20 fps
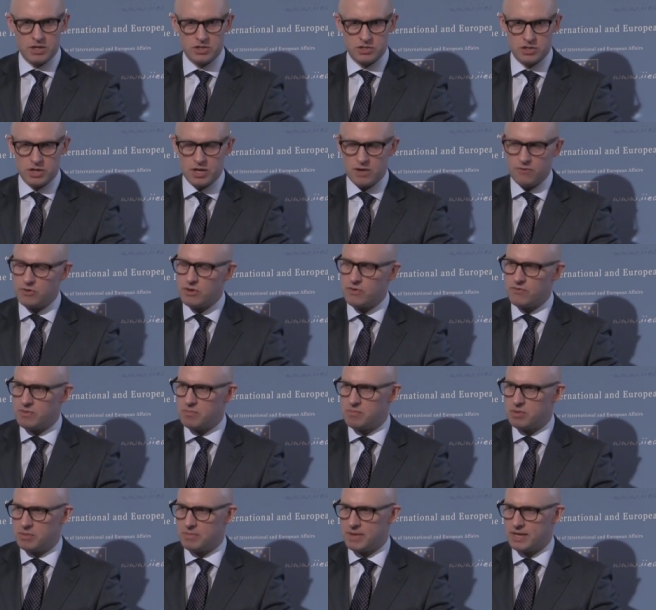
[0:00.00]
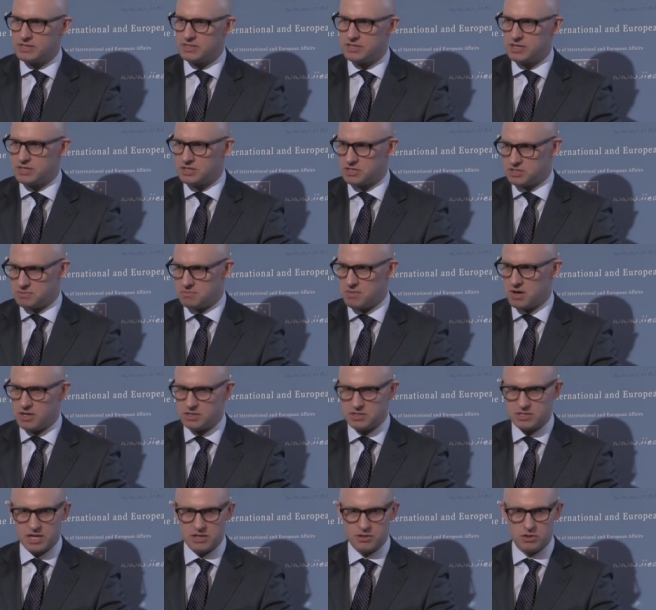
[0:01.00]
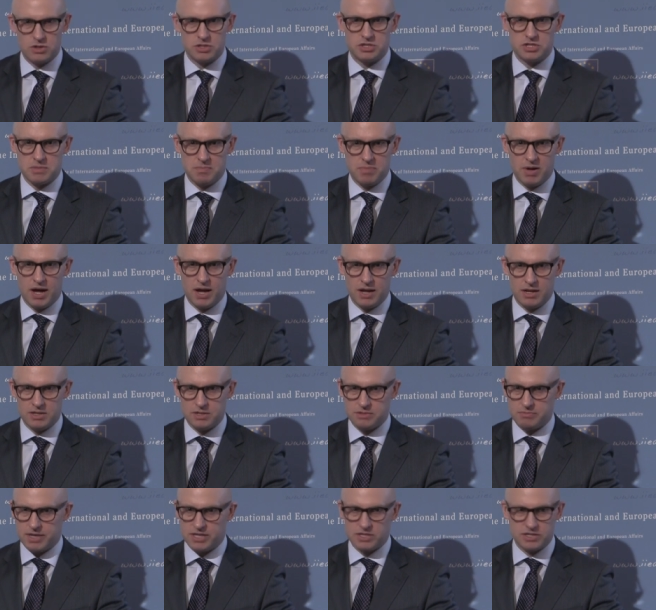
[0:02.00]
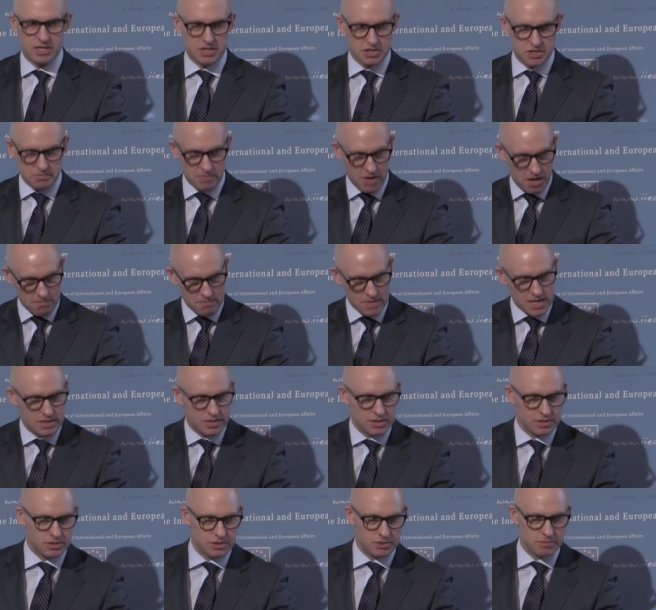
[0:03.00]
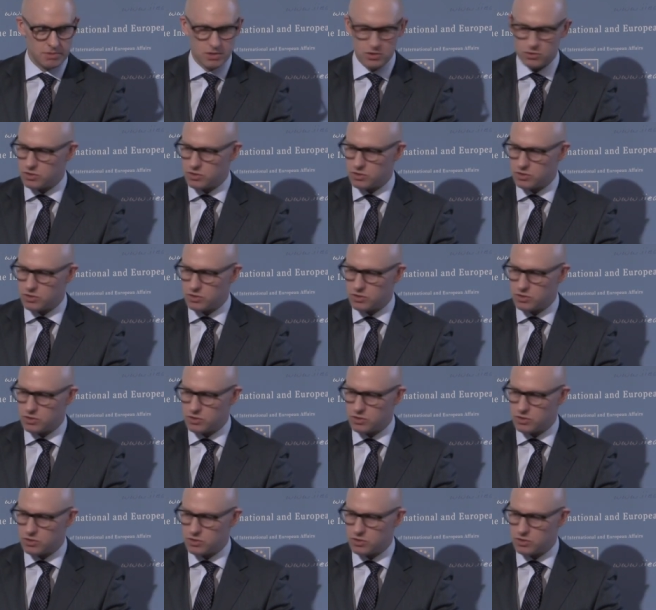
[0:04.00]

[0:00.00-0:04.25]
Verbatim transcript: So if you've implemented a smart technology pilot, let's say smart meters,